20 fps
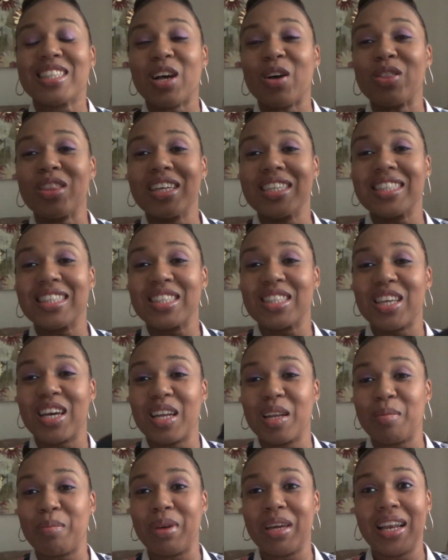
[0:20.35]
so this is
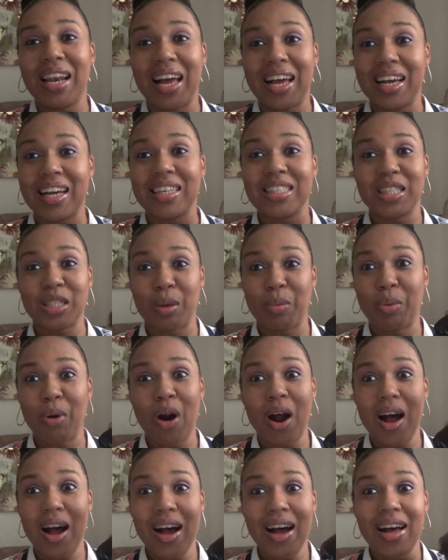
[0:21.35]
gonna be like a
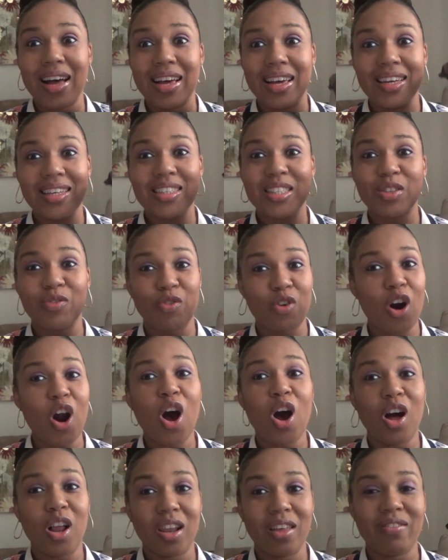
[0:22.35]
surprise for
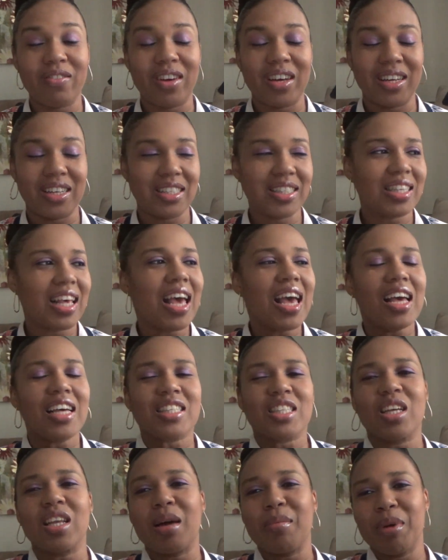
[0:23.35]
all of us.
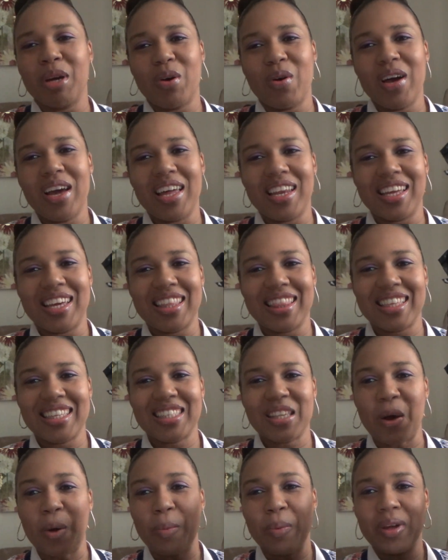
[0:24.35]
So let me go ahead and get
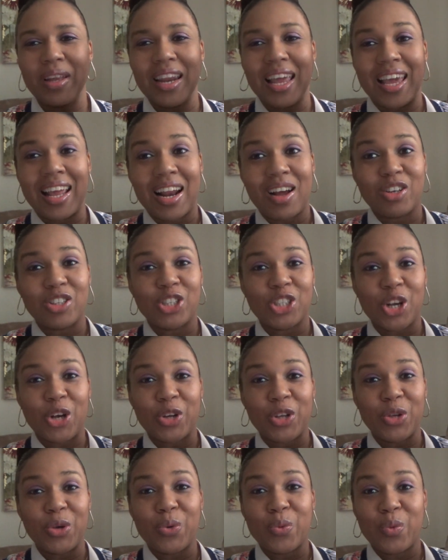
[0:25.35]
this open and I'll show
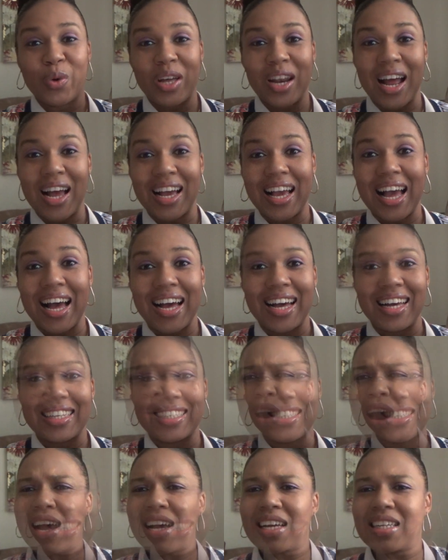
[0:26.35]
you what I got. And
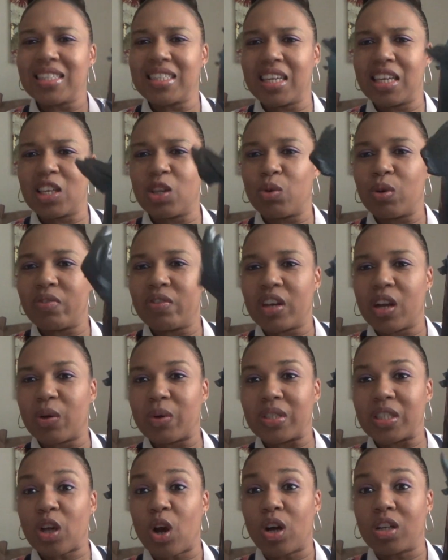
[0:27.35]
before I continue, even
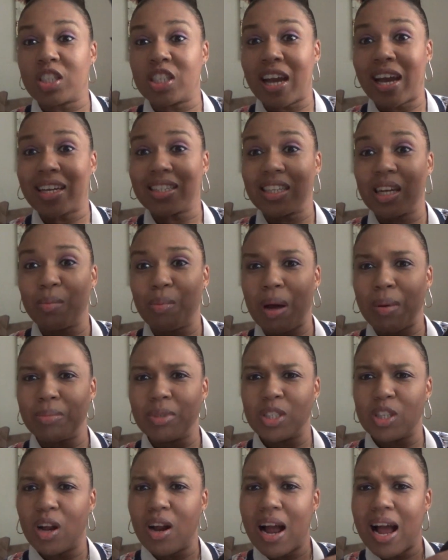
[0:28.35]
though it's all jacked up, I'm
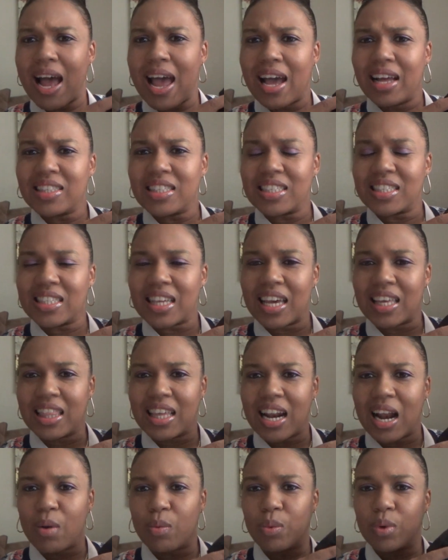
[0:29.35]
start I had to say
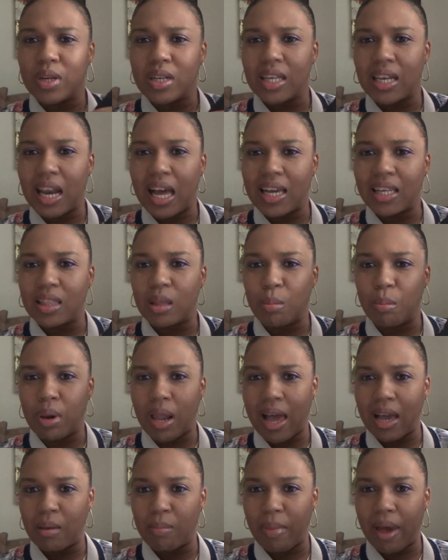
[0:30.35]
that I really like the
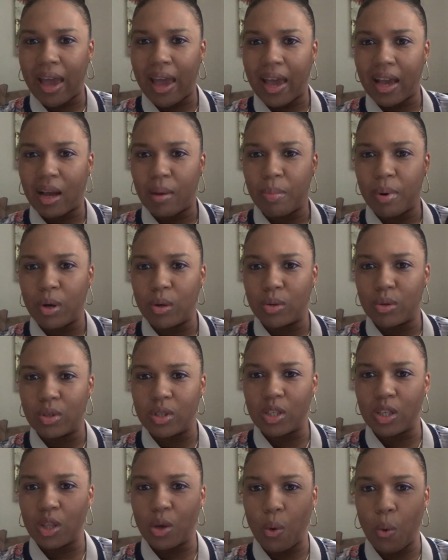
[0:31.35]
black bag
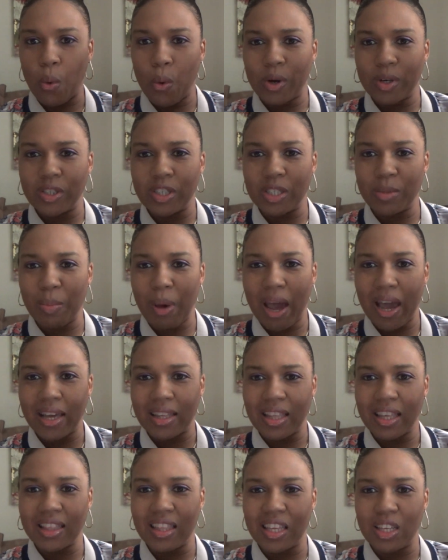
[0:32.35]
opposed to the orange
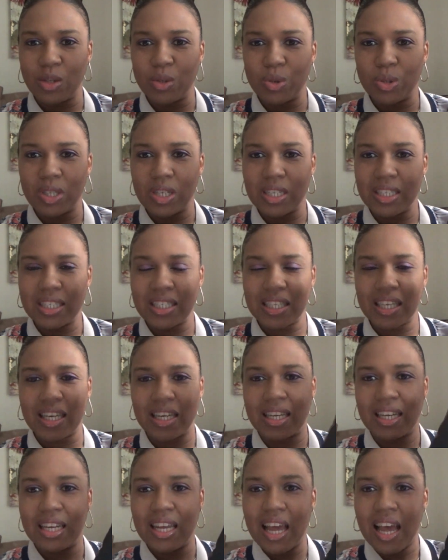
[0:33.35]
bag that they usually
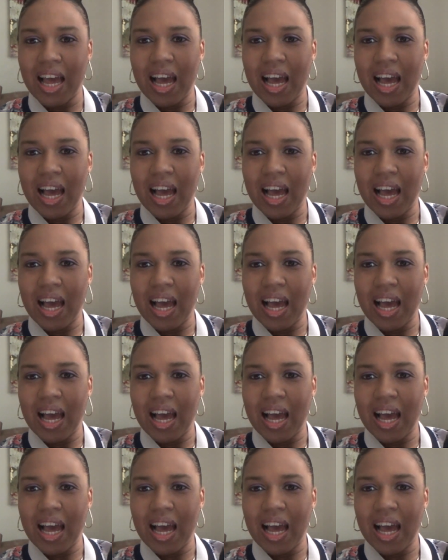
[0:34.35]
send.